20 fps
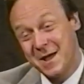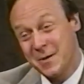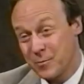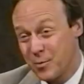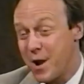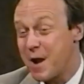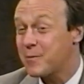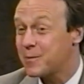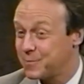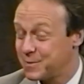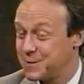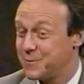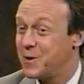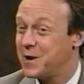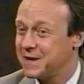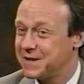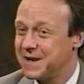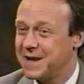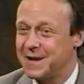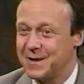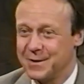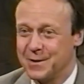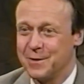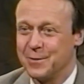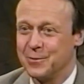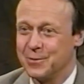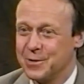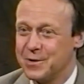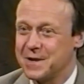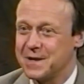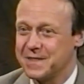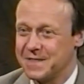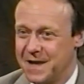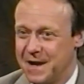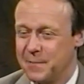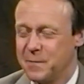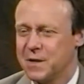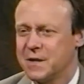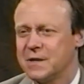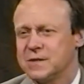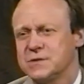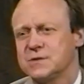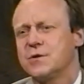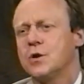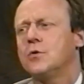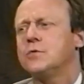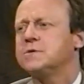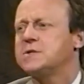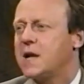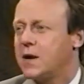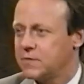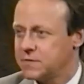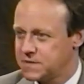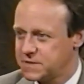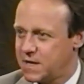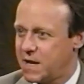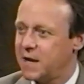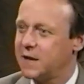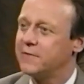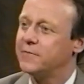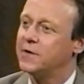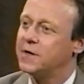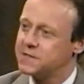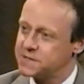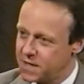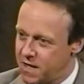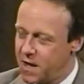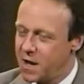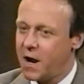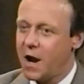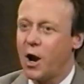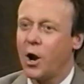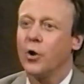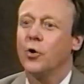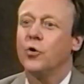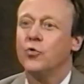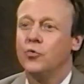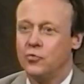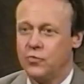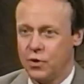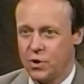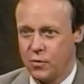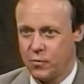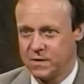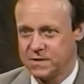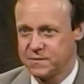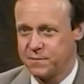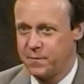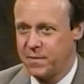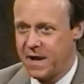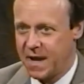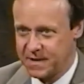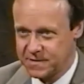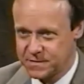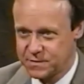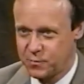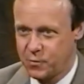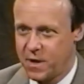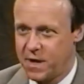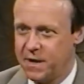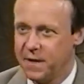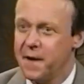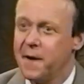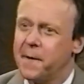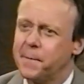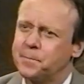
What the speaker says: probably want to take another look at that, because those outside of us are who know us best, right?